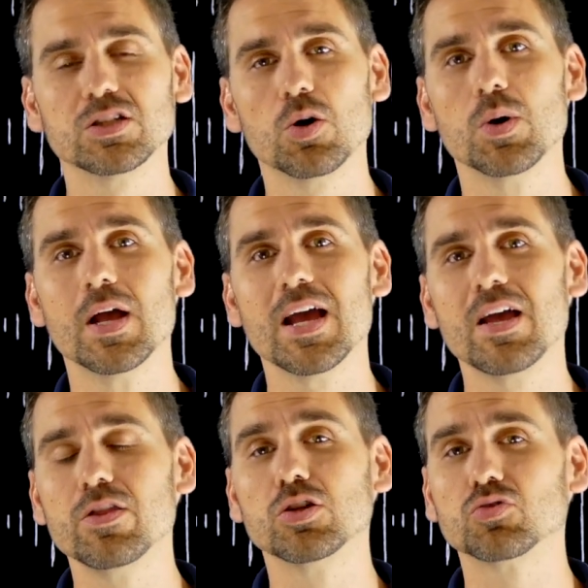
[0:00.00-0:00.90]
So
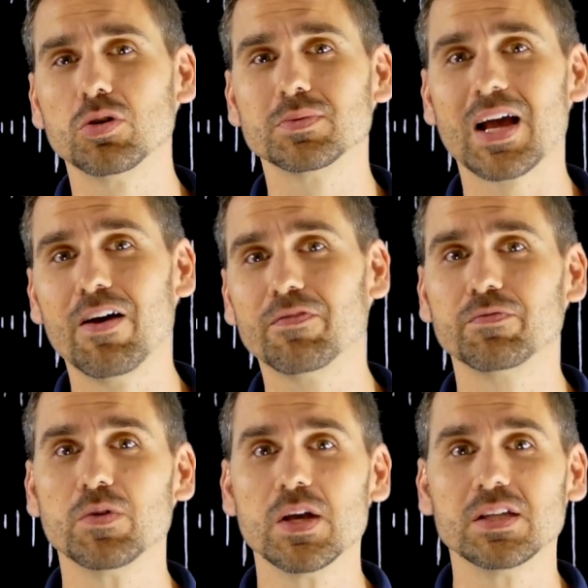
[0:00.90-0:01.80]
in those rooms, I've
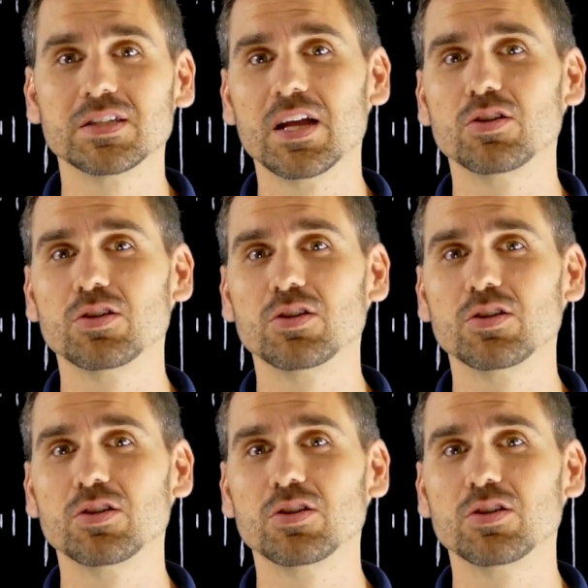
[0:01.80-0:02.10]
set